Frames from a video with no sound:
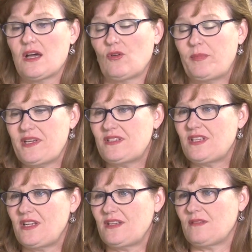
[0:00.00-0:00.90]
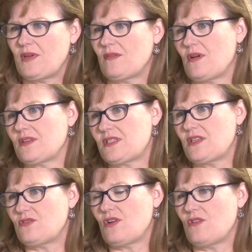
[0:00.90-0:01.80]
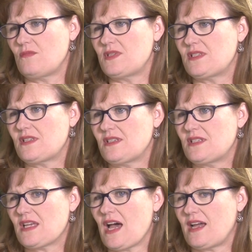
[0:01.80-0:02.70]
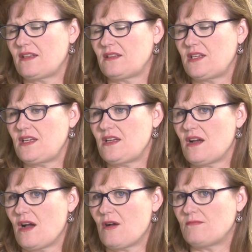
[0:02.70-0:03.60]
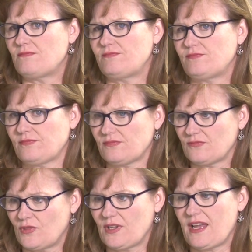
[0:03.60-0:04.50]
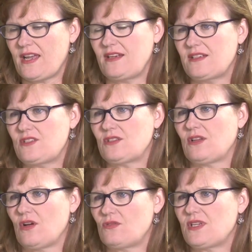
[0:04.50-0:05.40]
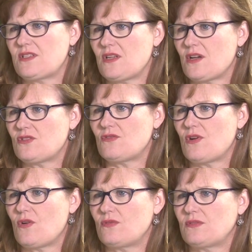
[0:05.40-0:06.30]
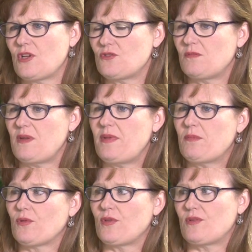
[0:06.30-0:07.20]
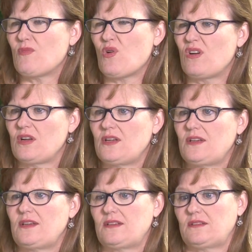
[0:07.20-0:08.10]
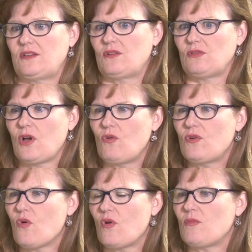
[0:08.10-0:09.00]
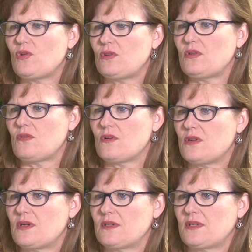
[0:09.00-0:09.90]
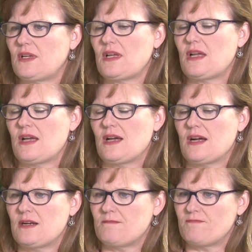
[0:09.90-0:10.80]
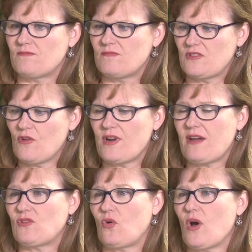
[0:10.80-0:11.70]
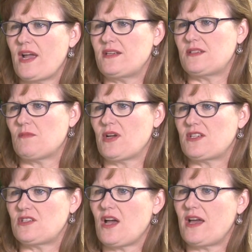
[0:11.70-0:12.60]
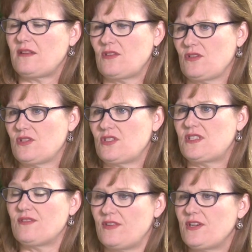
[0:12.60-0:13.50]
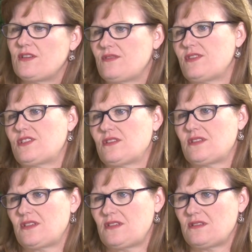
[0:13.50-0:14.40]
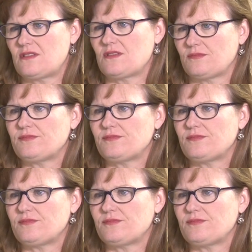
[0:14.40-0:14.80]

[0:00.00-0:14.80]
Obesity and the metabolic syndrome is, is highly um, related to low testosterone. Those would be people that are more, you know, low normal or um, don't have quite as much, not severe deficiencies.